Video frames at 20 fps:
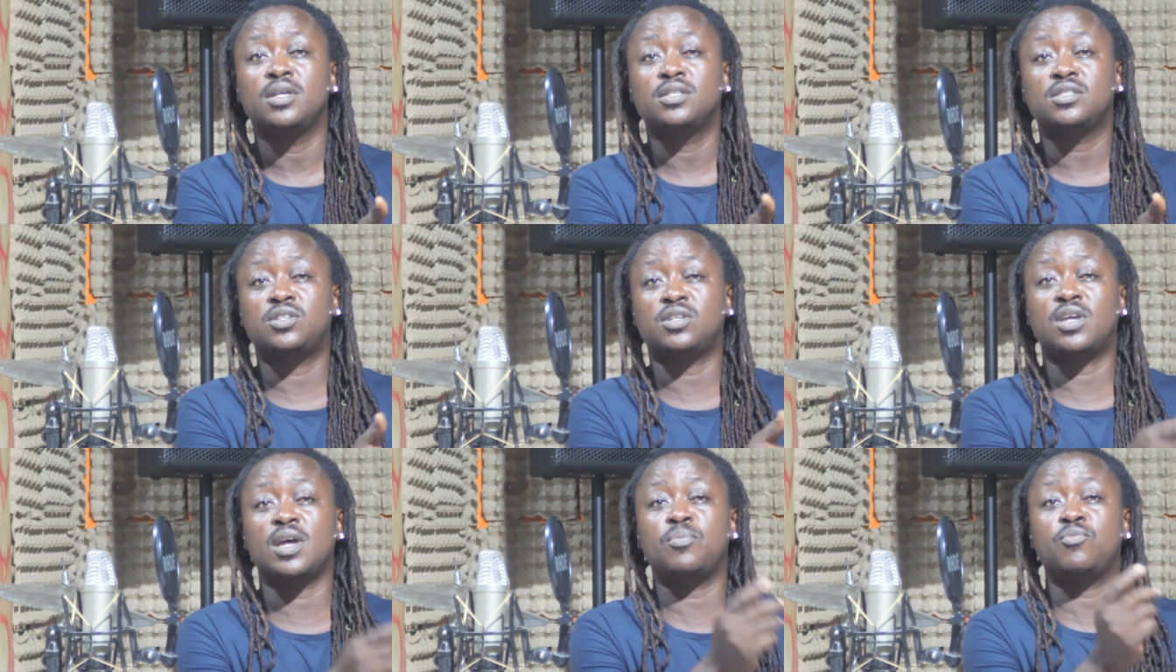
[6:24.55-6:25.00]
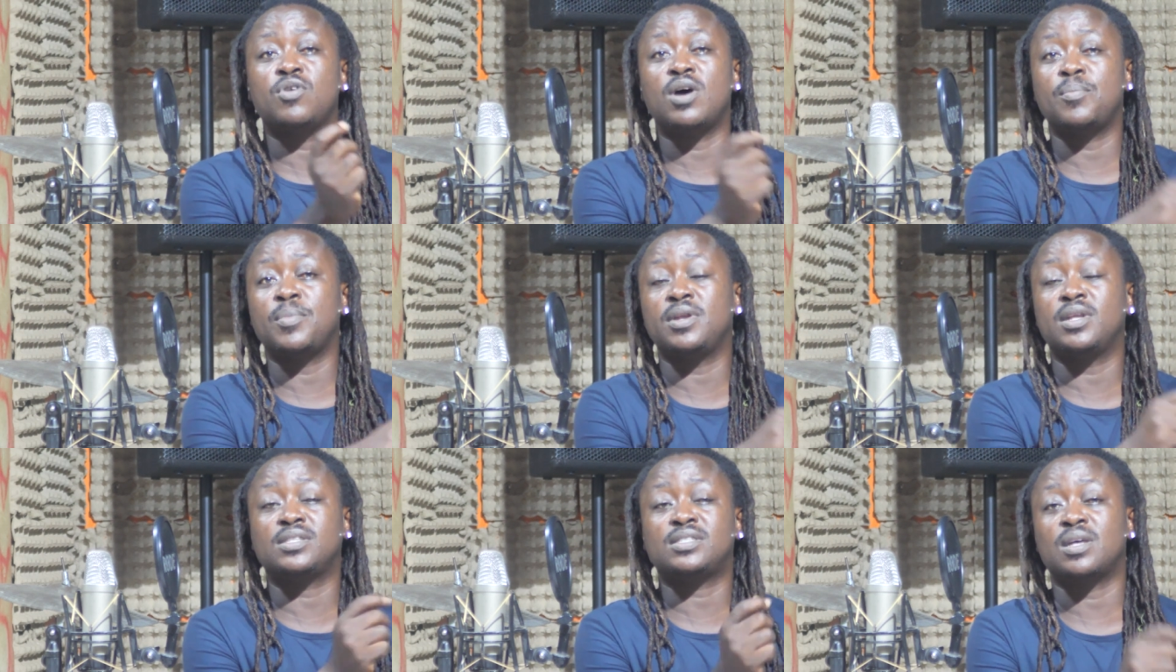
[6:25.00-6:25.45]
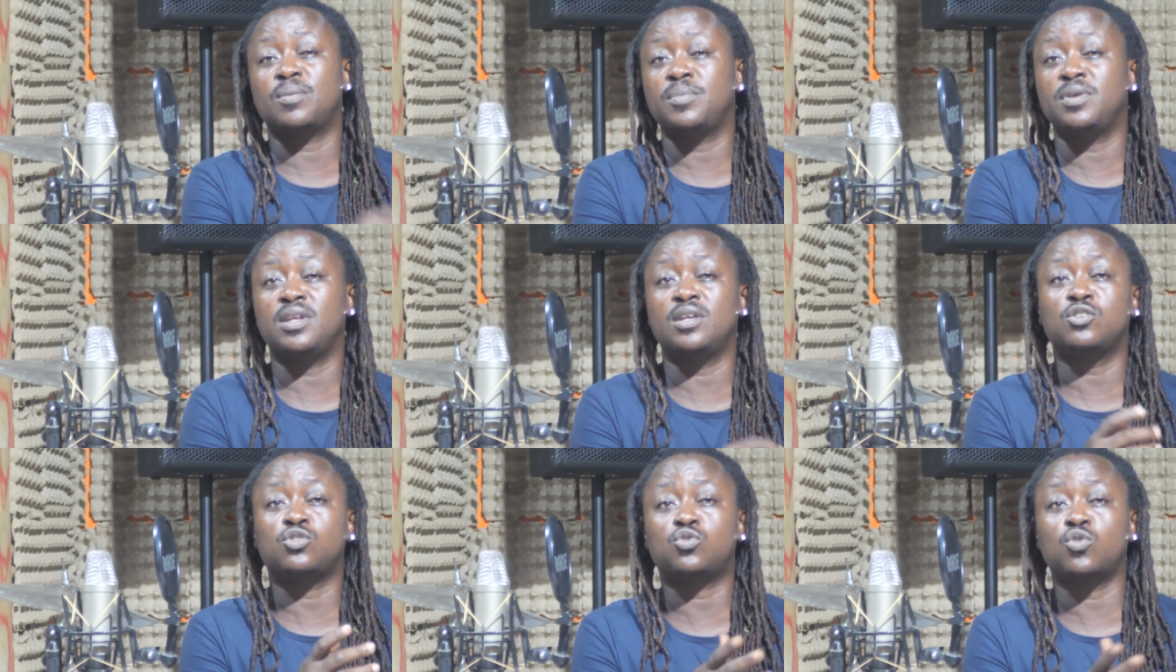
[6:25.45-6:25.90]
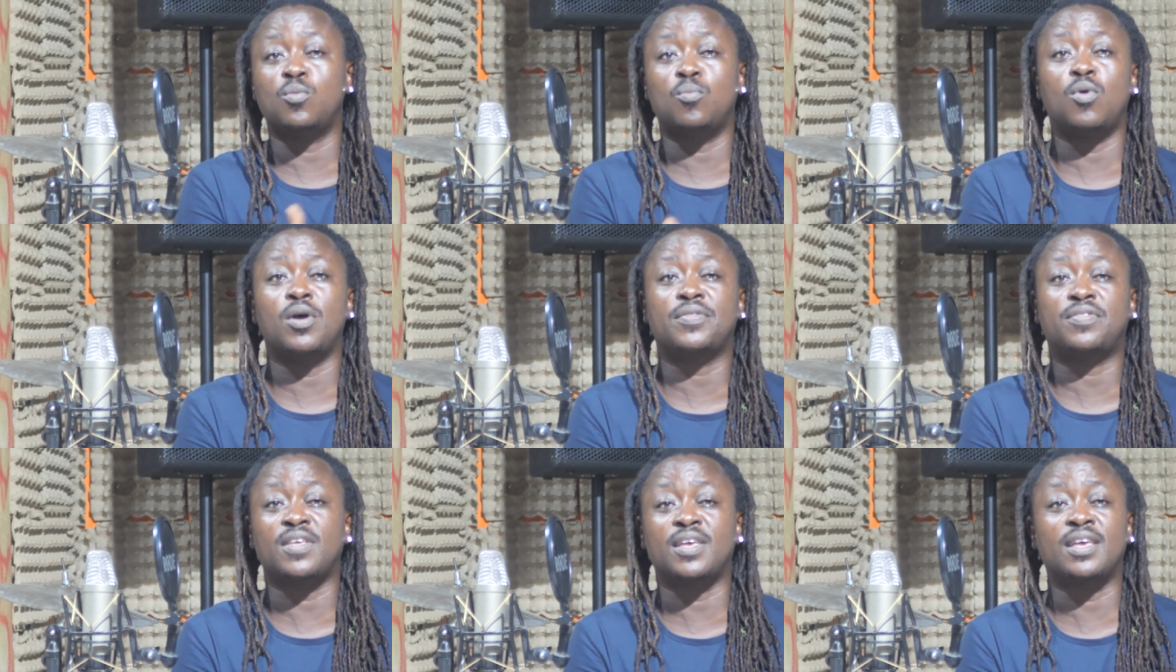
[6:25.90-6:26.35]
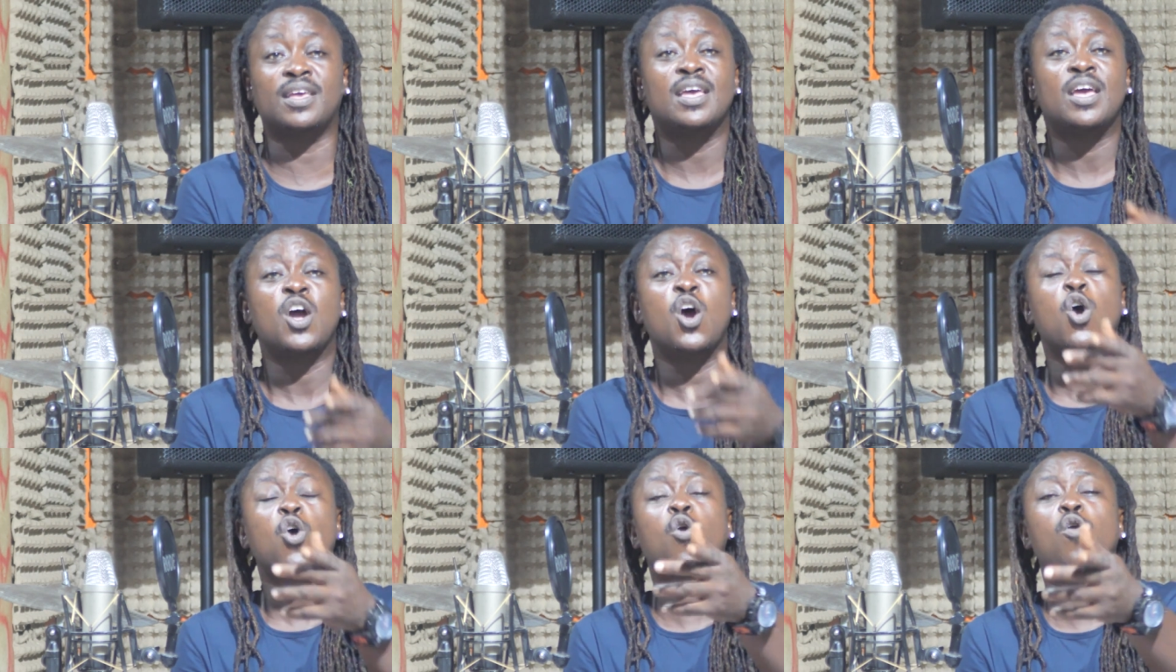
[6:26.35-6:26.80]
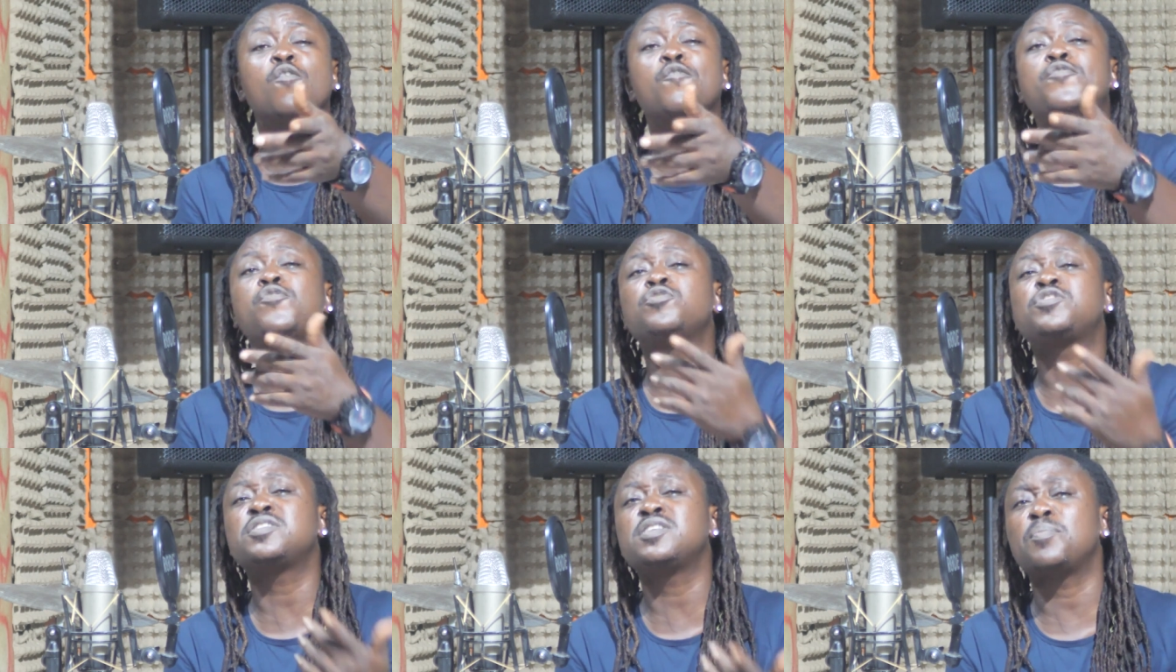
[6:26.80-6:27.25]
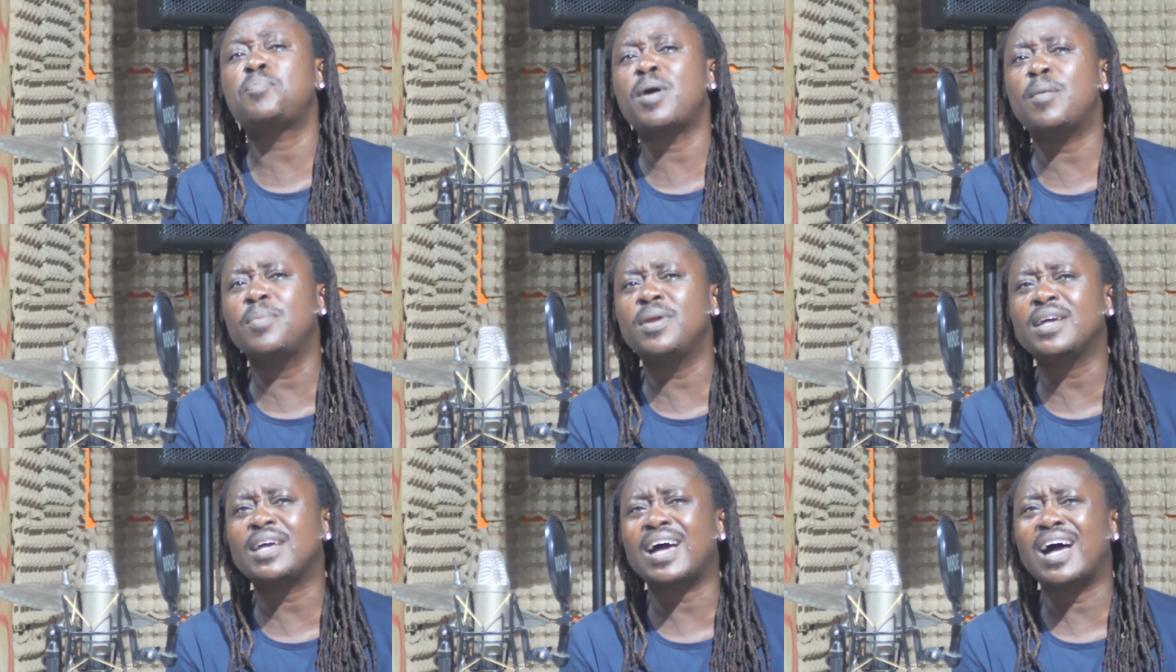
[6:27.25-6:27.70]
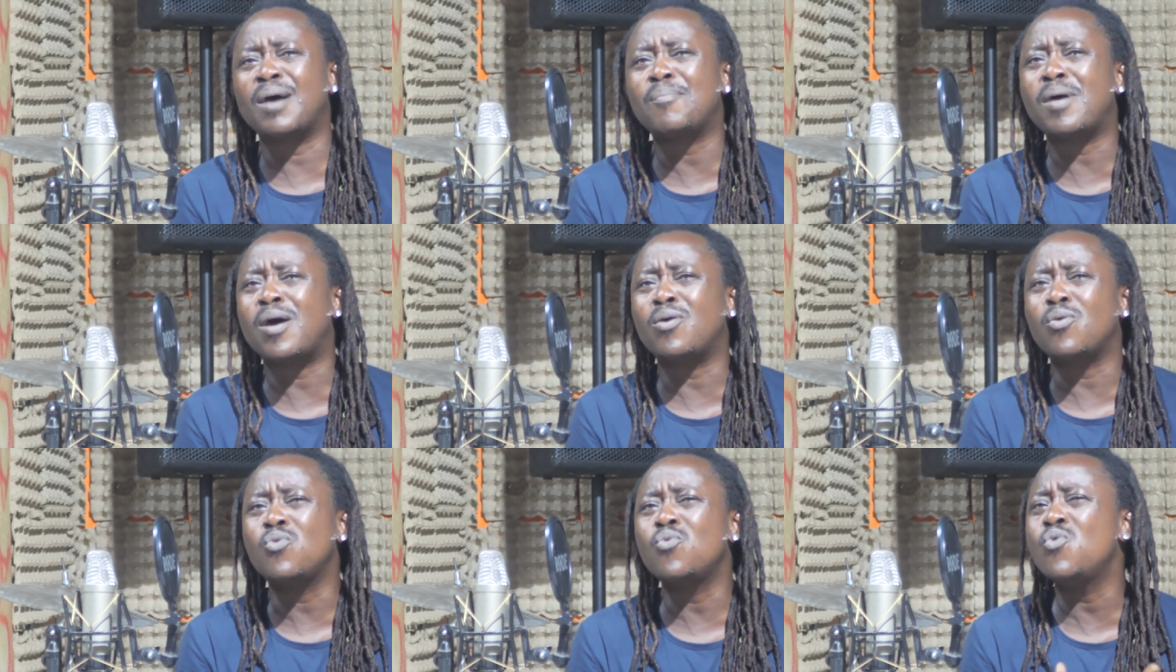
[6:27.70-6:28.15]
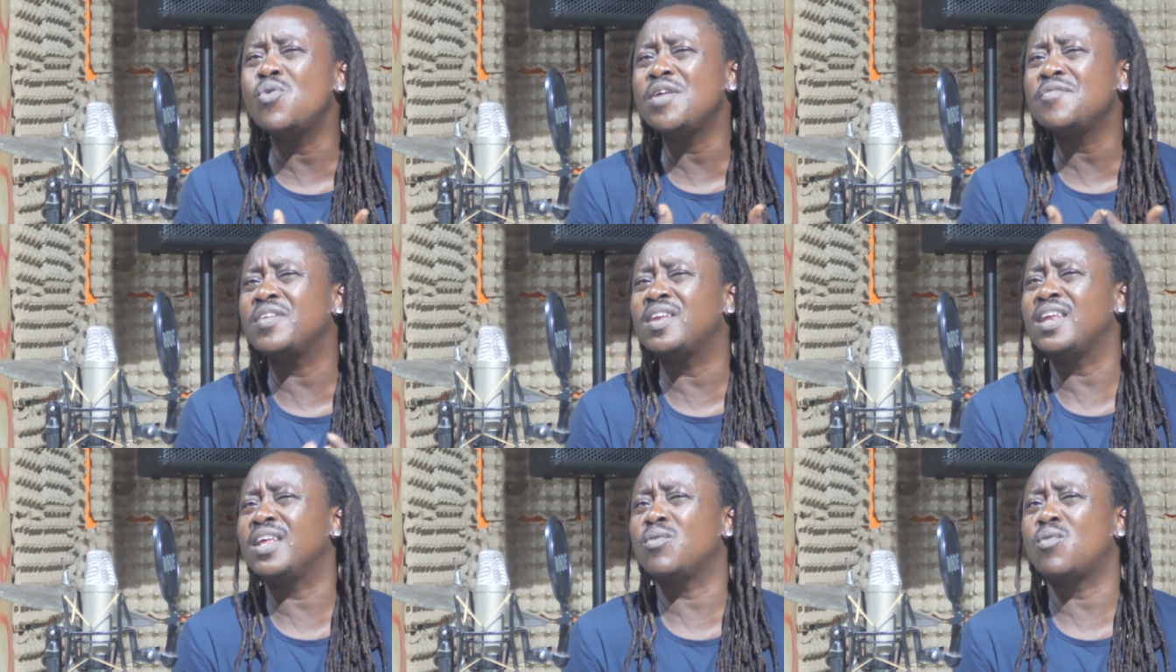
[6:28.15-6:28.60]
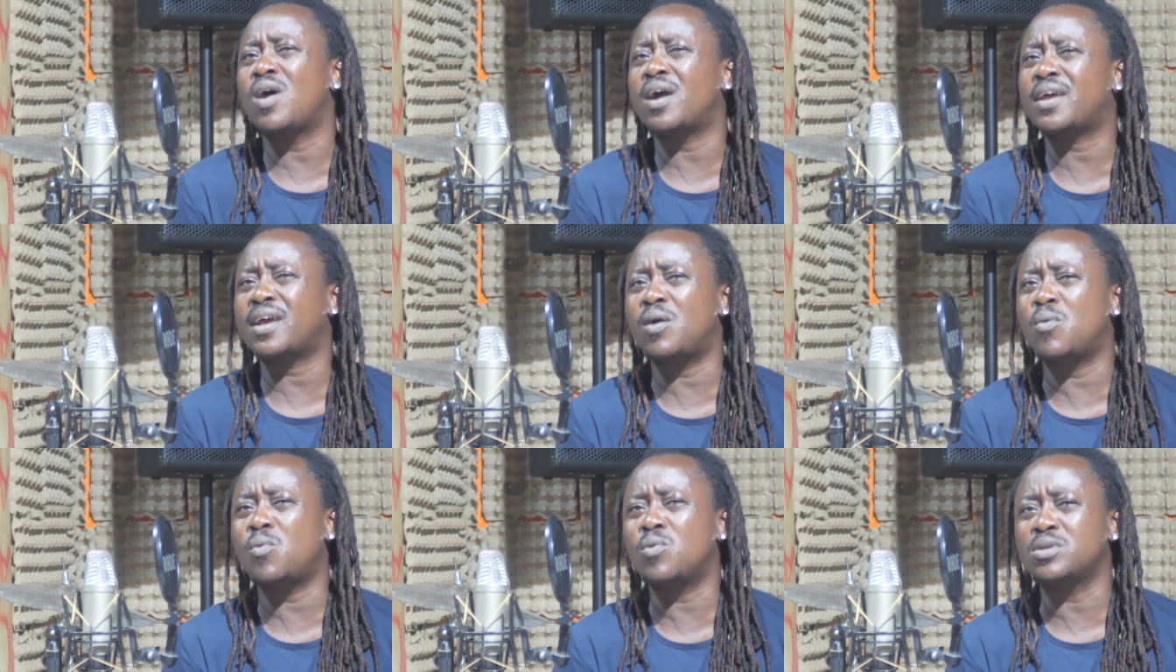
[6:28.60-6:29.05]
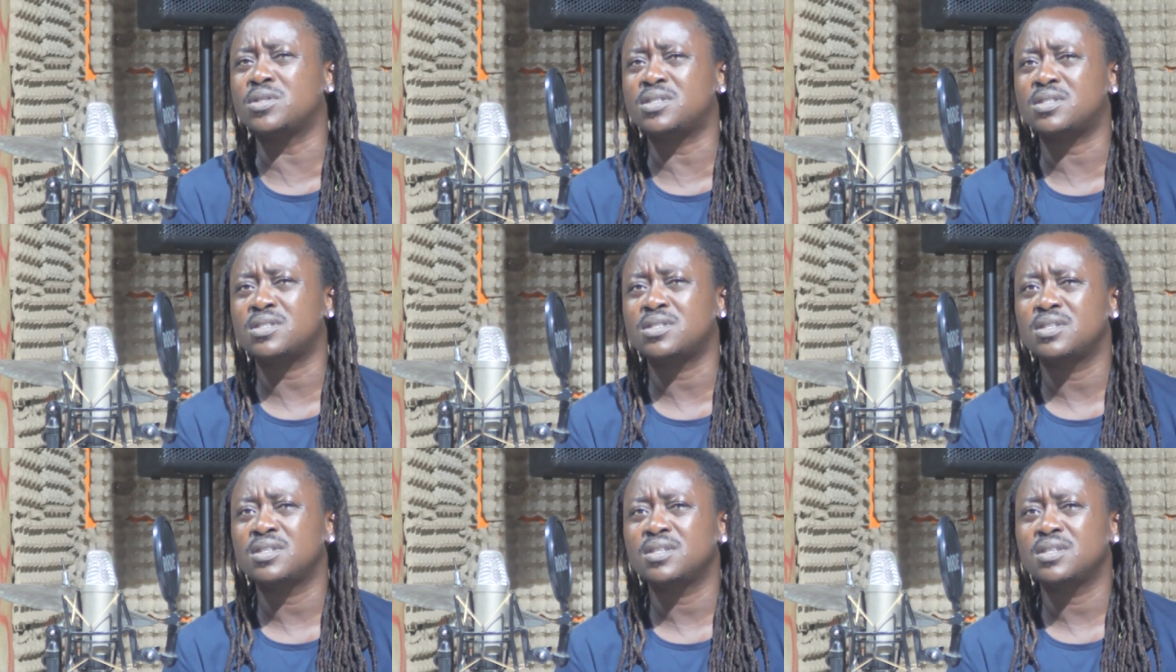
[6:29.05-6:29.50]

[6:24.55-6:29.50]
She kept drumming the Samini and Stonwoy thing, confusing the public about who even Linguakat was.